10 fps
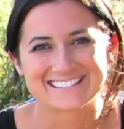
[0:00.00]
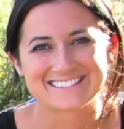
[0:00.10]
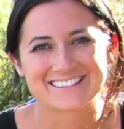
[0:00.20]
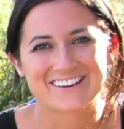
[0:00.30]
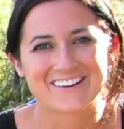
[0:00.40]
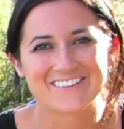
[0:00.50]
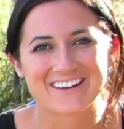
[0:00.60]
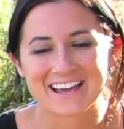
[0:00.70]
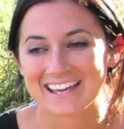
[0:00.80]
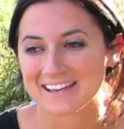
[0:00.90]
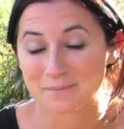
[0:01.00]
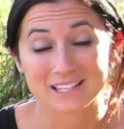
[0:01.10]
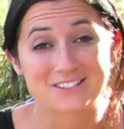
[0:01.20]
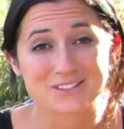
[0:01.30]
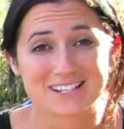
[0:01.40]
So I'm
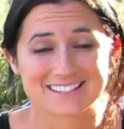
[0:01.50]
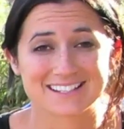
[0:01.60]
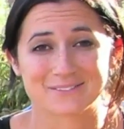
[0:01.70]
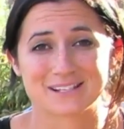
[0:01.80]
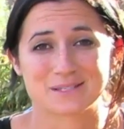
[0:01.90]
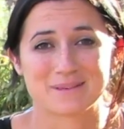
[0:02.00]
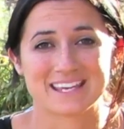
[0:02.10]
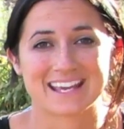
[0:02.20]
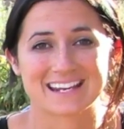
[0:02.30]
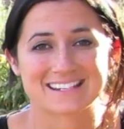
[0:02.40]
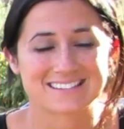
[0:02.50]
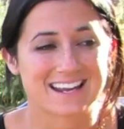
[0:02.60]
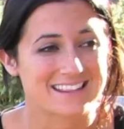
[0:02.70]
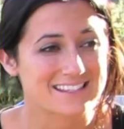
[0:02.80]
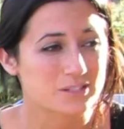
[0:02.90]
glad you guys liked the recipe, and I
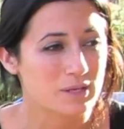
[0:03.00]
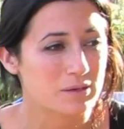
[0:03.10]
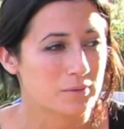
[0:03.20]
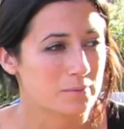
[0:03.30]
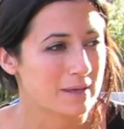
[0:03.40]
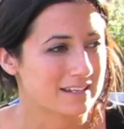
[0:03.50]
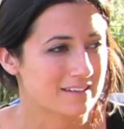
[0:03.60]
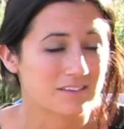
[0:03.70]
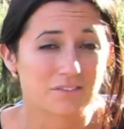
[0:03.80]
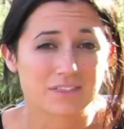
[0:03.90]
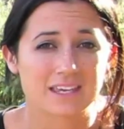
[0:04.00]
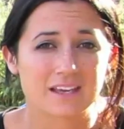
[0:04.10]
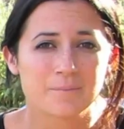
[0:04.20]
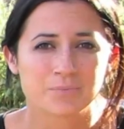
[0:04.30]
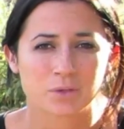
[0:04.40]
decided this week we would make another
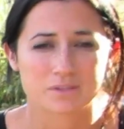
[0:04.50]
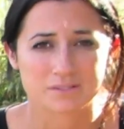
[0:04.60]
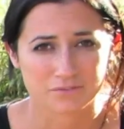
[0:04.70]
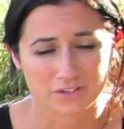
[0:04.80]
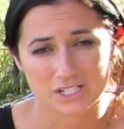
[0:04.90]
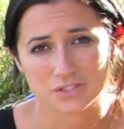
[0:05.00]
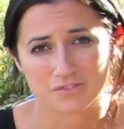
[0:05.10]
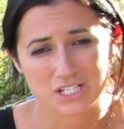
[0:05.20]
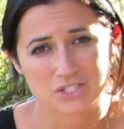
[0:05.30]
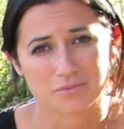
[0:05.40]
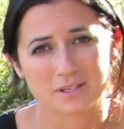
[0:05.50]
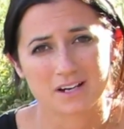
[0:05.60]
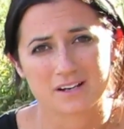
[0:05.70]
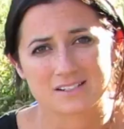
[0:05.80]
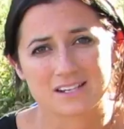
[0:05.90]
thing with some fresh veggies from the
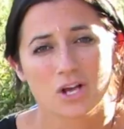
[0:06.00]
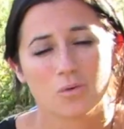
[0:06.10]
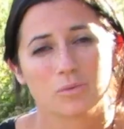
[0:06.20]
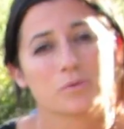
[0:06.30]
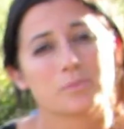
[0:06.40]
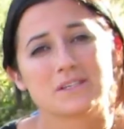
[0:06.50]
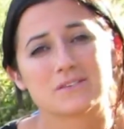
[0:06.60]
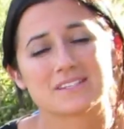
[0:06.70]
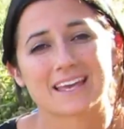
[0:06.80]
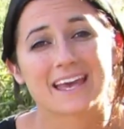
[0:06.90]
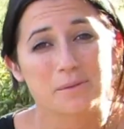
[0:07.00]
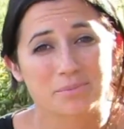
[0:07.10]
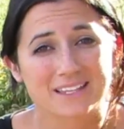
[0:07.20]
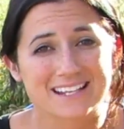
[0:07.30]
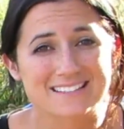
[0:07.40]
garden. We will be using
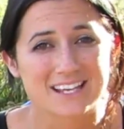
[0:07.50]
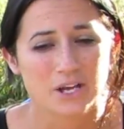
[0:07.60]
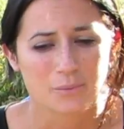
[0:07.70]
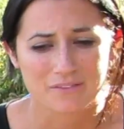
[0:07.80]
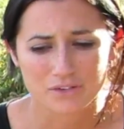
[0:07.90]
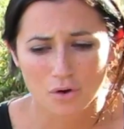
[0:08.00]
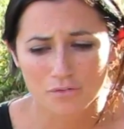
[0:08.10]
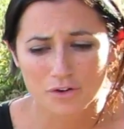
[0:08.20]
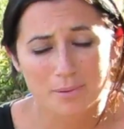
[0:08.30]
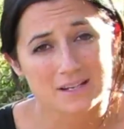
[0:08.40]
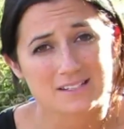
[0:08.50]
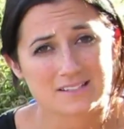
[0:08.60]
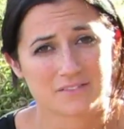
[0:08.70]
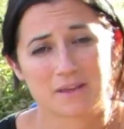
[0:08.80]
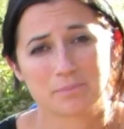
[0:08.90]
eggplant. We have an
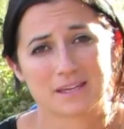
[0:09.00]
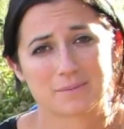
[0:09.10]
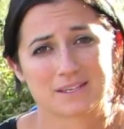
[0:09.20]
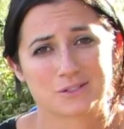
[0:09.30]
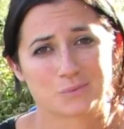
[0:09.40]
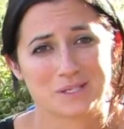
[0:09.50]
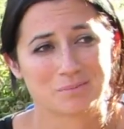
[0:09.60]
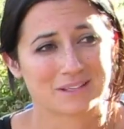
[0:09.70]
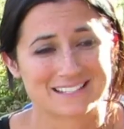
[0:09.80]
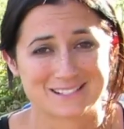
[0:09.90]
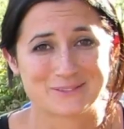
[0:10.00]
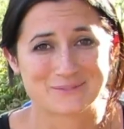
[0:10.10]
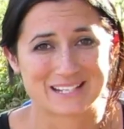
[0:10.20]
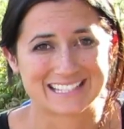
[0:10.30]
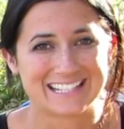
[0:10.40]
overabundance of eggplant because we planted
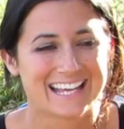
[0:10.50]
too many.